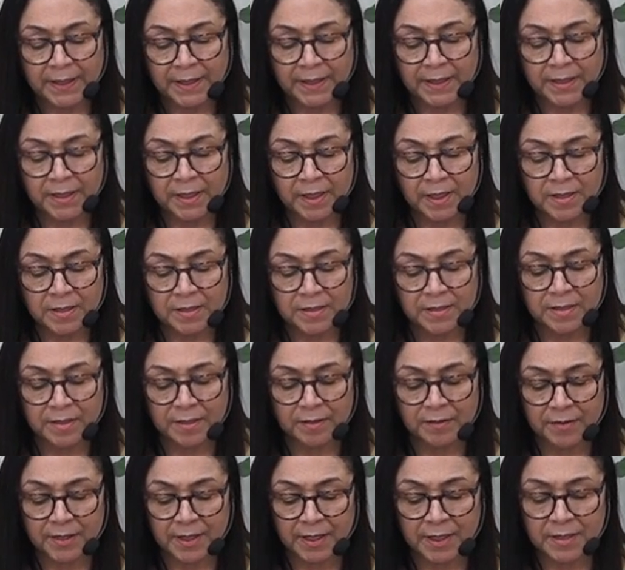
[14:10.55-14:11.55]
he does the
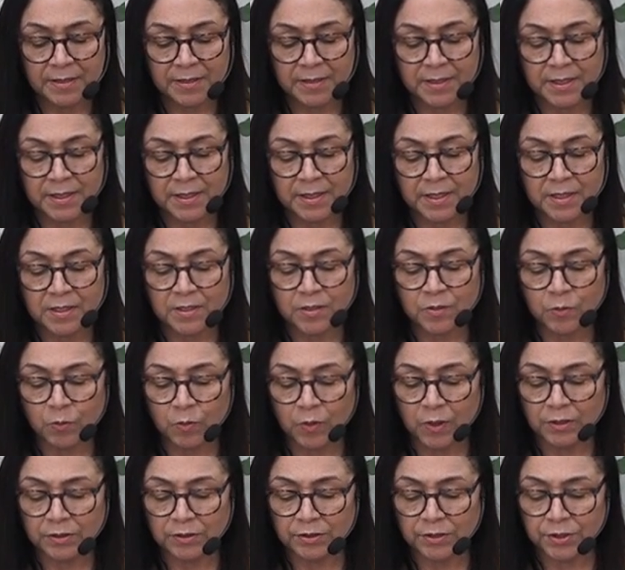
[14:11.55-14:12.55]
things he doesn't
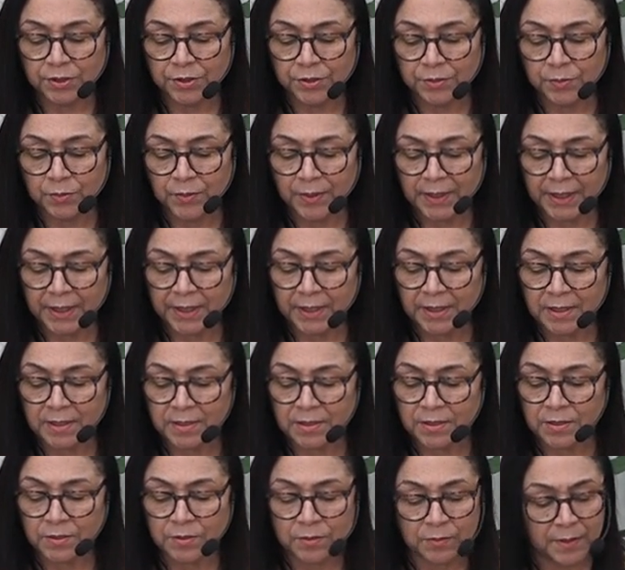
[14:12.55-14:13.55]
want to do and he
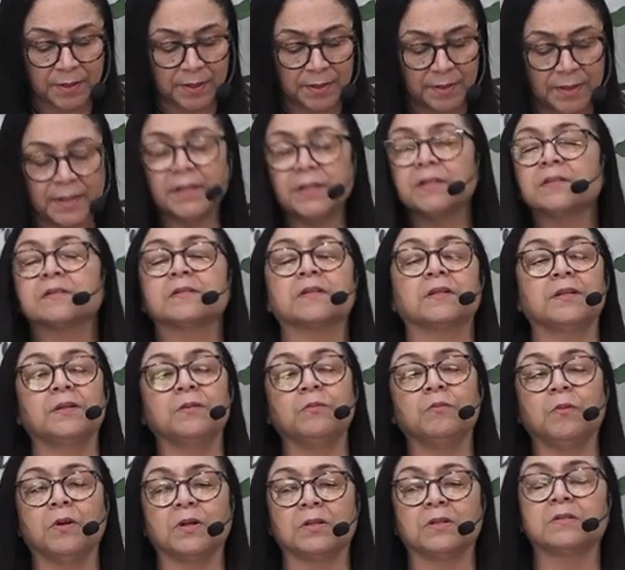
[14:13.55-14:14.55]
doesn't do the things that he
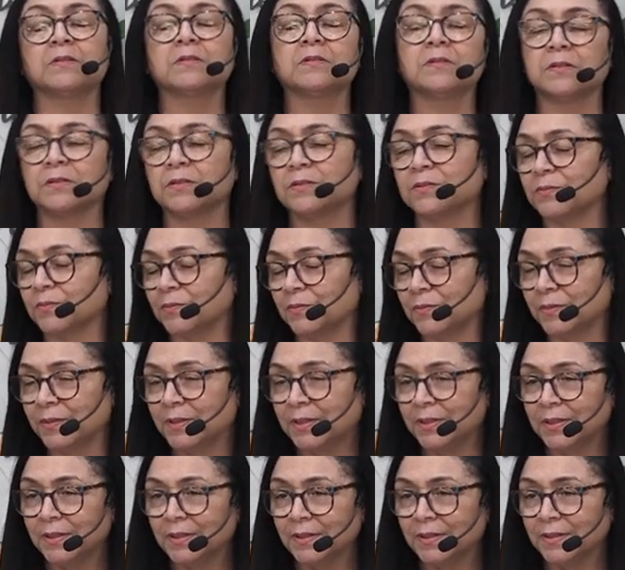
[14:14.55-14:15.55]
wants to do.
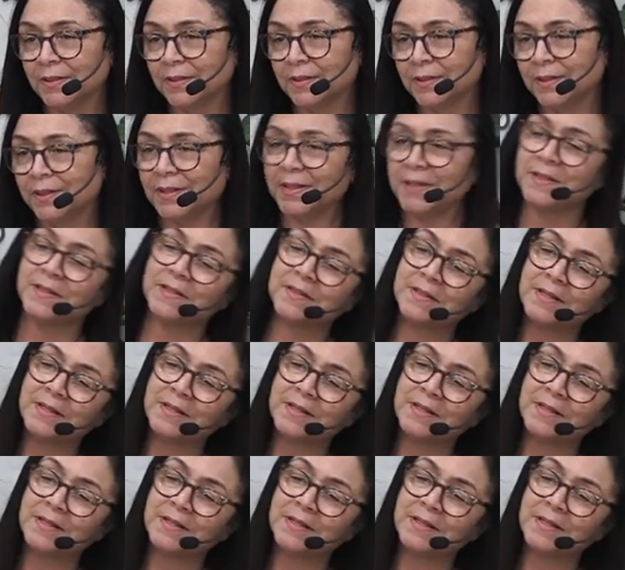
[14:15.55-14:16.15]
Is